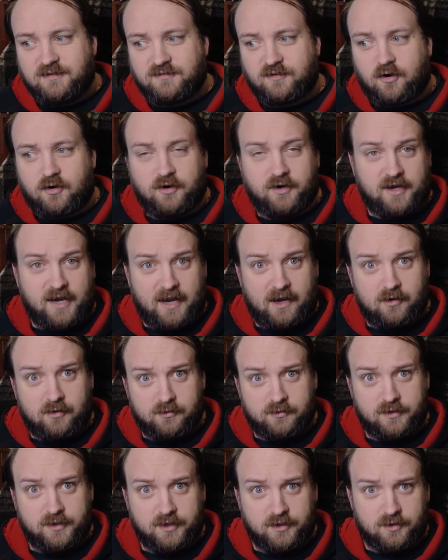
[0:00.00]
are
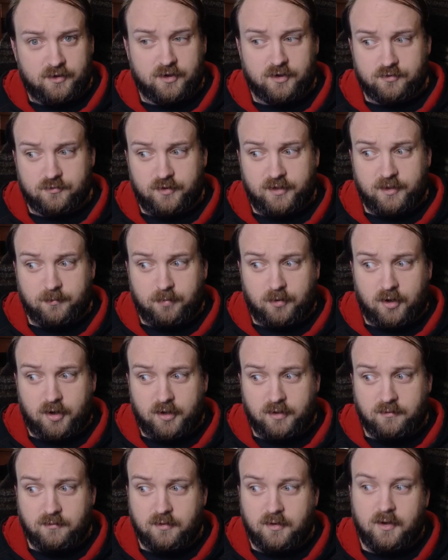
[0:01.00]
inherently agreed upon.